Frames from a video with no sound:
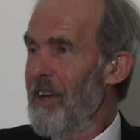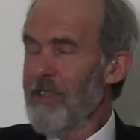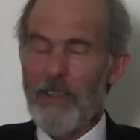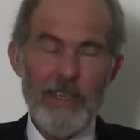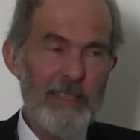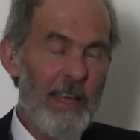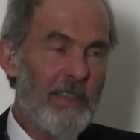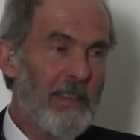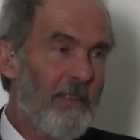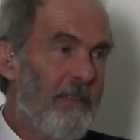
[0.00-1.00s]
So there's
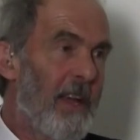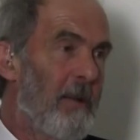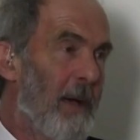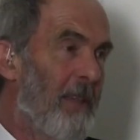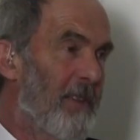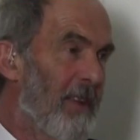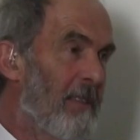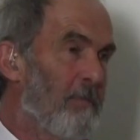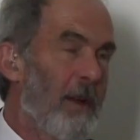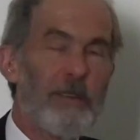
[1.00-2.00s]
nothing to fear about the
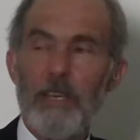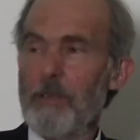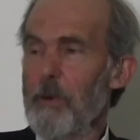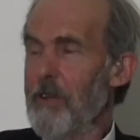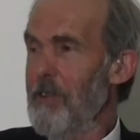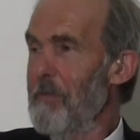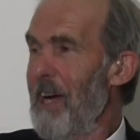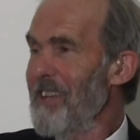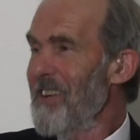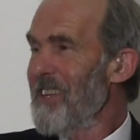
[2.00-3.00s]
death process, because you
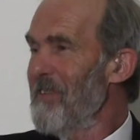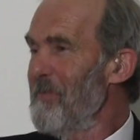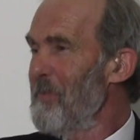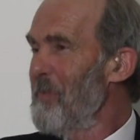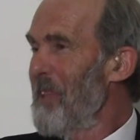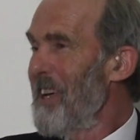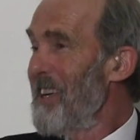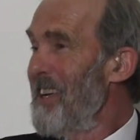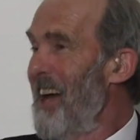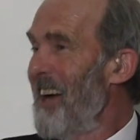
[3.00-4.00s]
might not even,
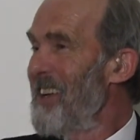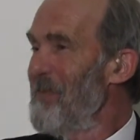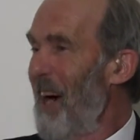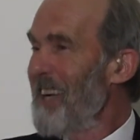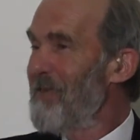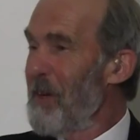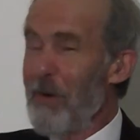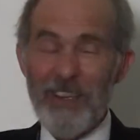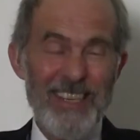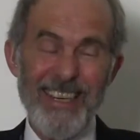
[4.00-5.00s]
you might be
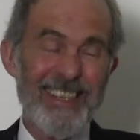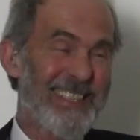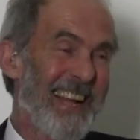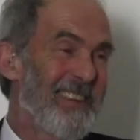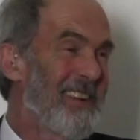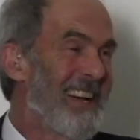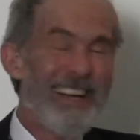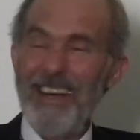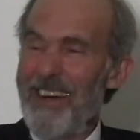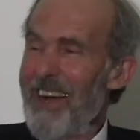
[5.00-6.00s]
watching yourself
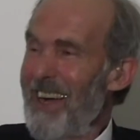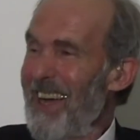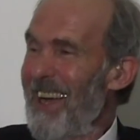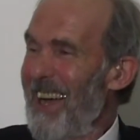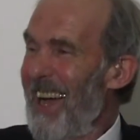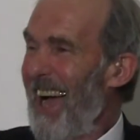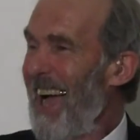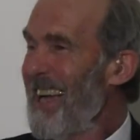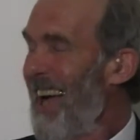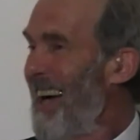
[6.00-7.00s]

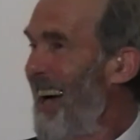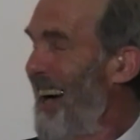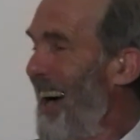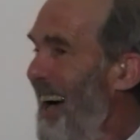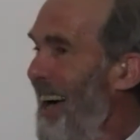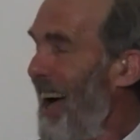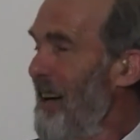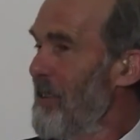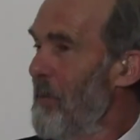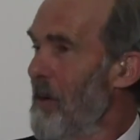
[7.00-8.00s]

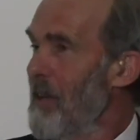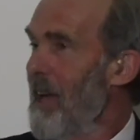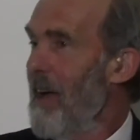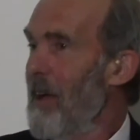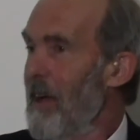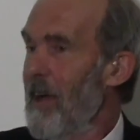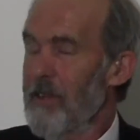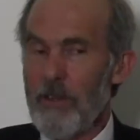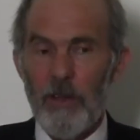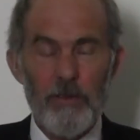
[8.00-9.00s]
out of body
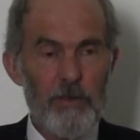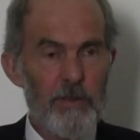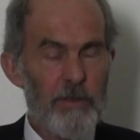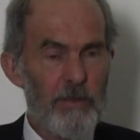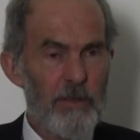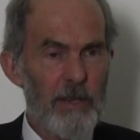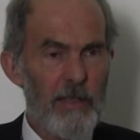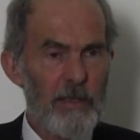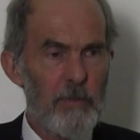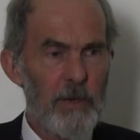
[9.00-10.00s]
as you go through the
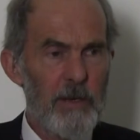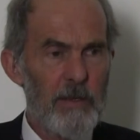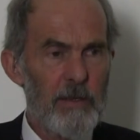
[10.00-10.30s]
death experience.